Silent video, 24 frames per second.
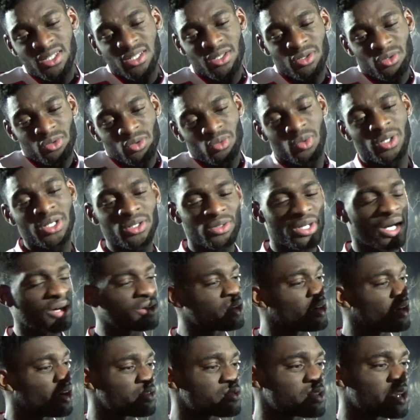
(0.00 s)
it was 1-0
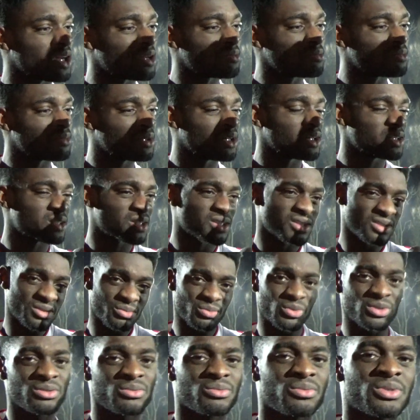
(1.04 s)
down at half time, but I said
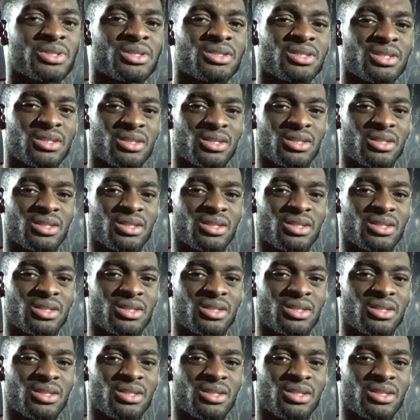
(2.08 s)
we